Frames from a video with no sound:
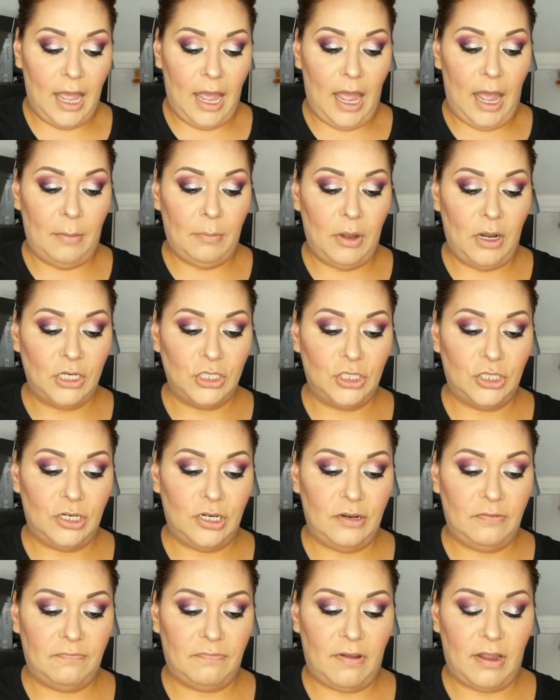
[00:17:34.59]
I'm not
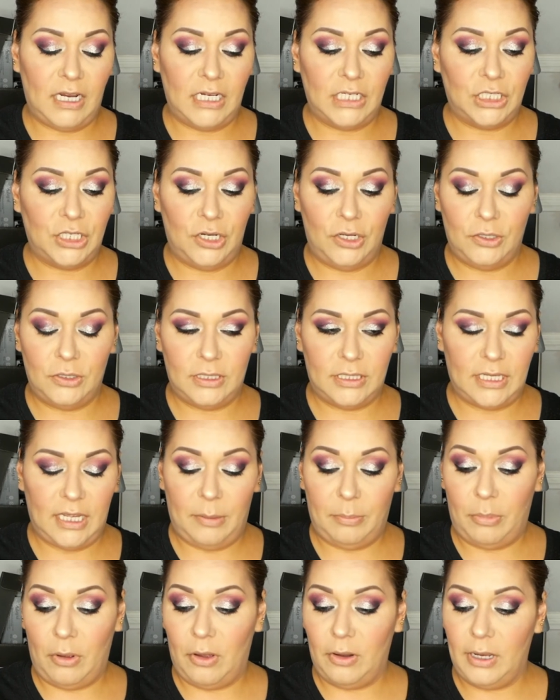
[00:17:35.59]
sure if I should use
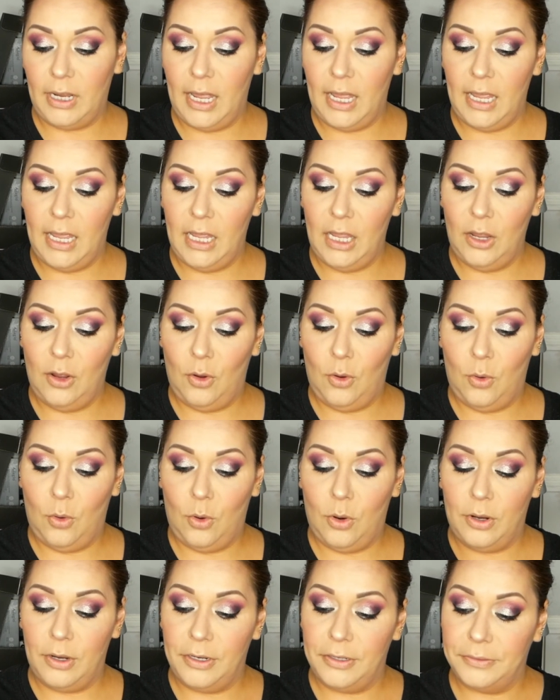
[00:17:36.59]
Up All Night
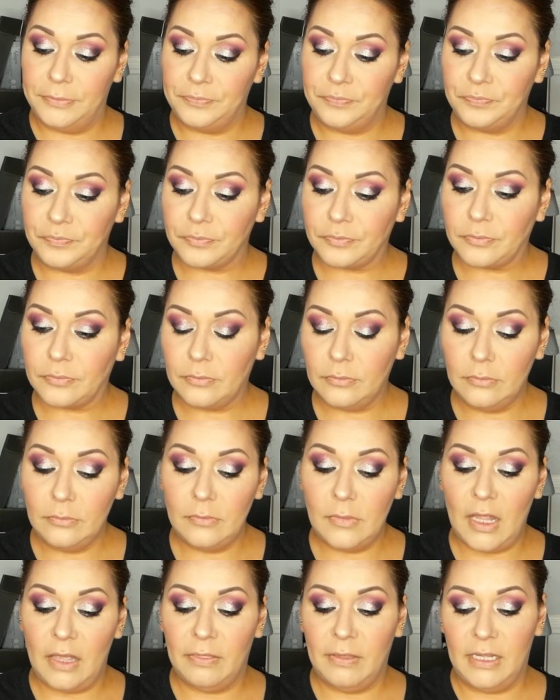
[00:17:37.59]
or
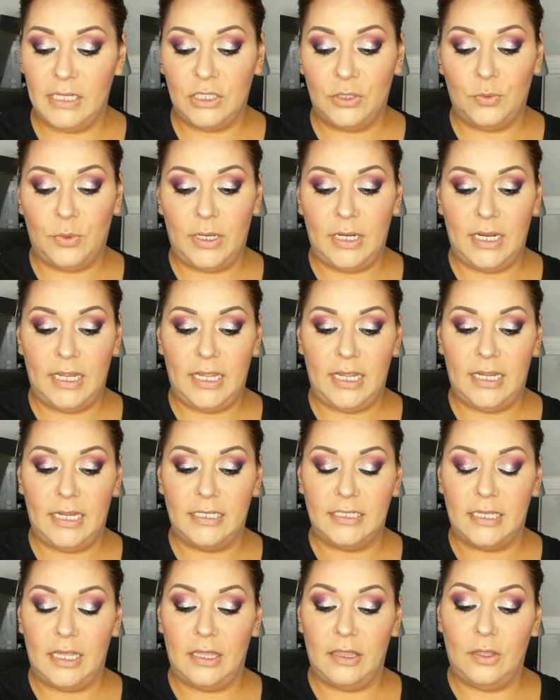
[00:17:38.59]
this one
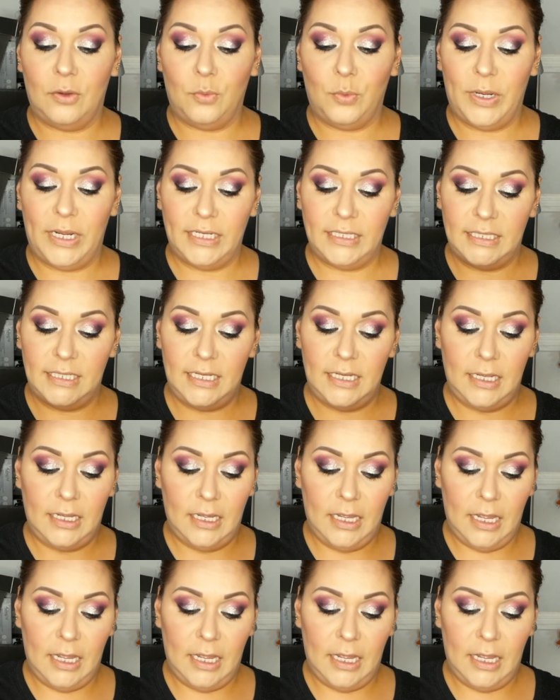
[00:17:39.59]
is the Winged It.